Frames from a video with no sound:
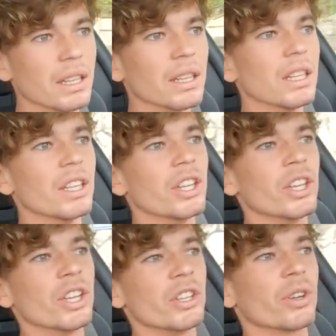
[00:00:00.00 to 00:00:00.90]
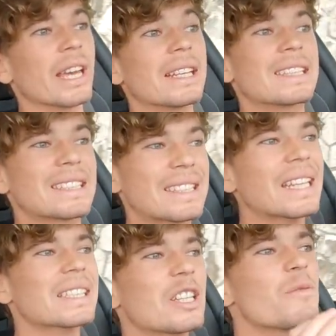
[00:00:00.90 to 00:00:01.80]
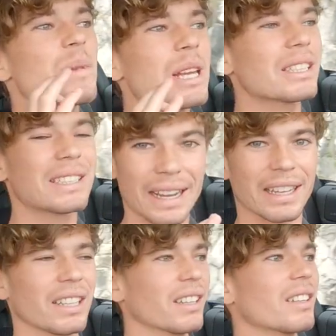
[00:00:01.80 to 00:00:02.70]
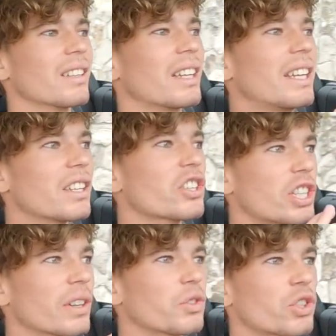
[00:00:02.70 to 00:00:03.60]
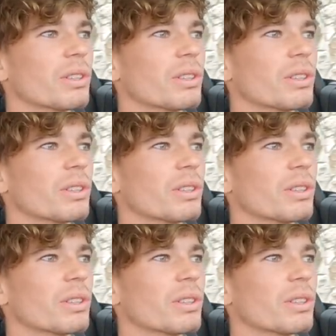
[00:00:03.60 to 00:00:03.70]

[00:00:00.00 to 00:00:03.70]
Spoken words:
You're getting 60 millisecond gear shift,